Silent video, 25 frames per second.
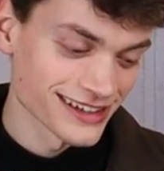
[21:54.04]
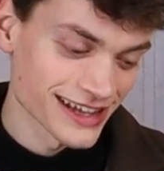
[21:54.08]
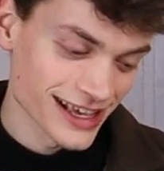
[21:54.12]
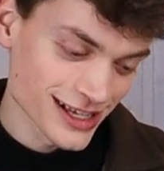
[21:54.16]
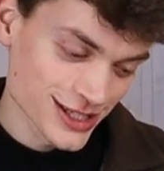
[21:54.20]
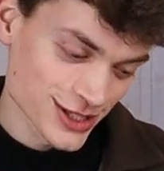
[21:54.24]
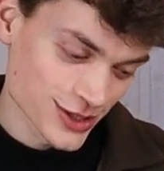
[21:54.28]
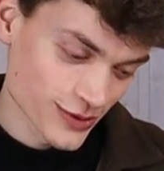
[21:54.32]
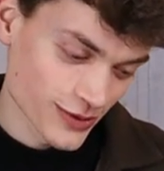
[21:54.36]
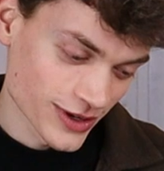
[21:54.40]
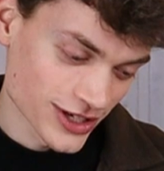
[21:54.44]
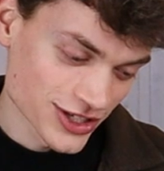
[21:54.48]

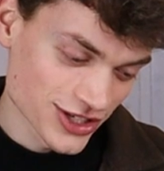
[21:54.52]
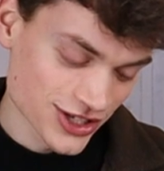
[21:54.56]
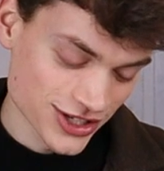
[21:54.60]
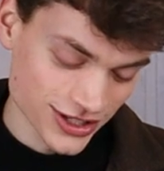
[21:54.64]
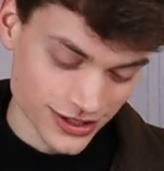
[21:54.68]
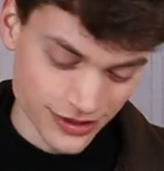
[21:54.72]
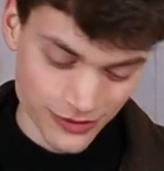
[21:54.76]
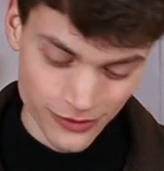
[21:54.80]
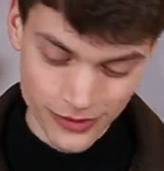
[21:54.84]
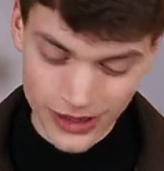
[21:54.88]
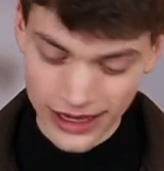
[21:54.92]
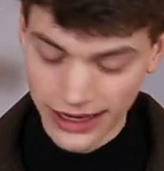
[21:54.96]
Next
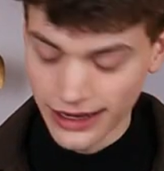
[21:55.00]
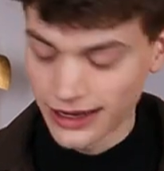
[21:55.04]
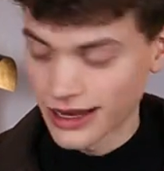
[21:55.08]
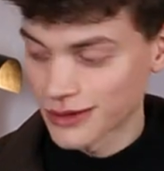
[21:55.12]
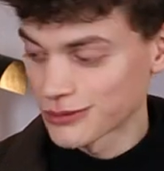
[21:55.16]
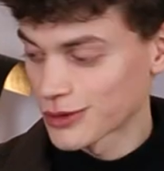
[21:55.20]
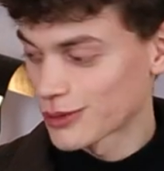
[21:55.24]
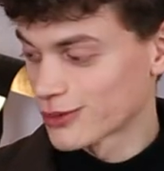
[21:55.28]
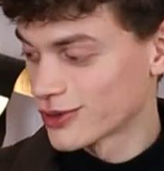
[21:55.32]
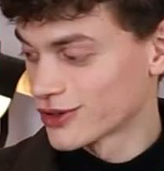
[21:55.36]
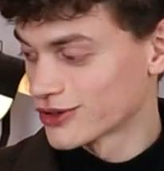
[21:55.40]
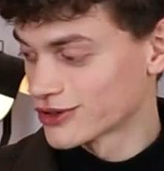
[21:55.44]
question. Wait,
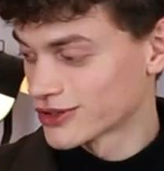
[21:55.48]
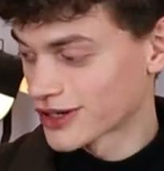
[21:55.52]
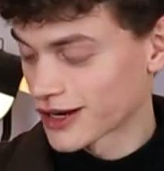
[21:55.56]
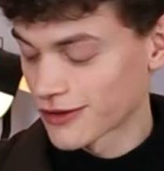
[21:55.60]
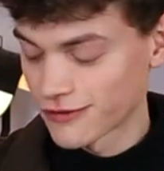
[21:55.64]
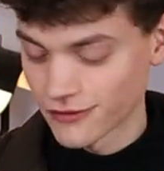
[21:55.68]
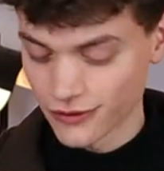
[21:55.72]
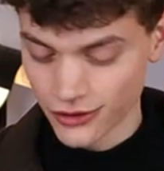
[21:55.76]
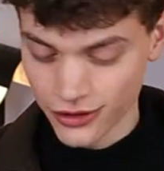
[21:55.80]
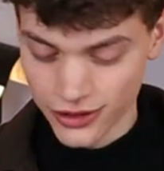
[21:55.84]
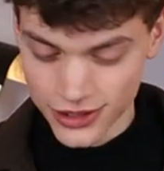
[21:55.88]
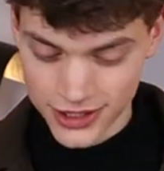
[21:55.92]
let me blow dry
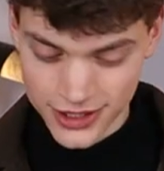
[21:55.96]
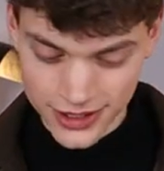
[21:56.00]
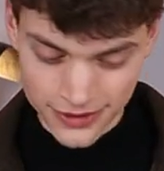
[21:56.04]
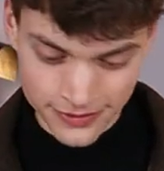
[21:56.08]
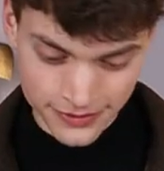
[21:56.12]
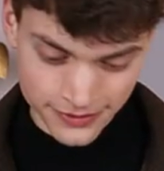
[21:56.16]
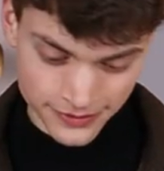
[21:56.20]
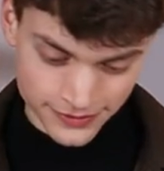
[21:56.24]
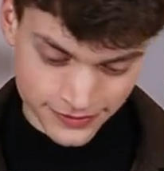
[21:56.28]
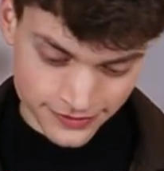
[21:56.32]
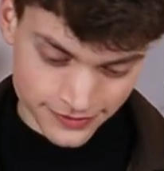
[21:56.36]
first.